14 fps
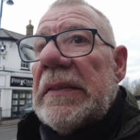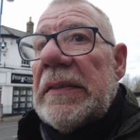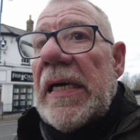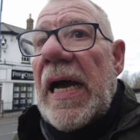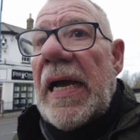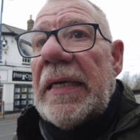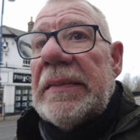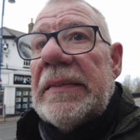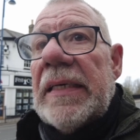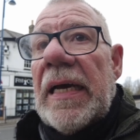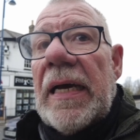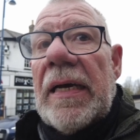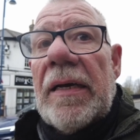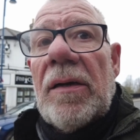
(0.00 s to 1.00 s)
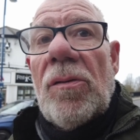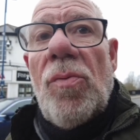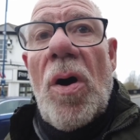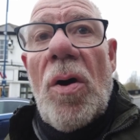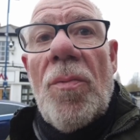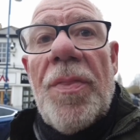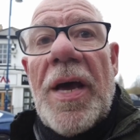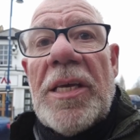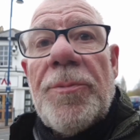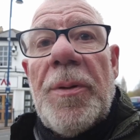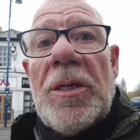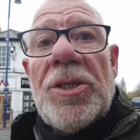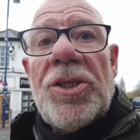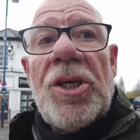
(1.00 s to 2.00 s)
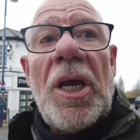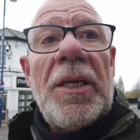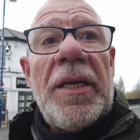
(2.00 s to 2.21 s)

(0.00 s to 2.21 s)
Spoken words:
and well, that's been shut